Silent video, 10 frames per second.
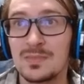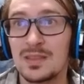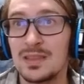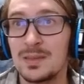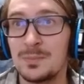
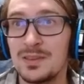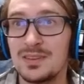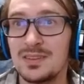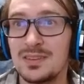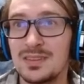A
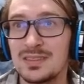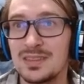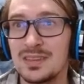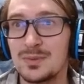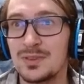pin
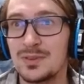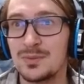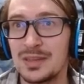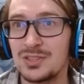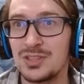inlaid with a
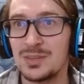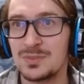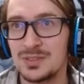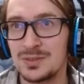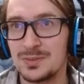red
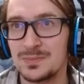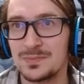gemstone.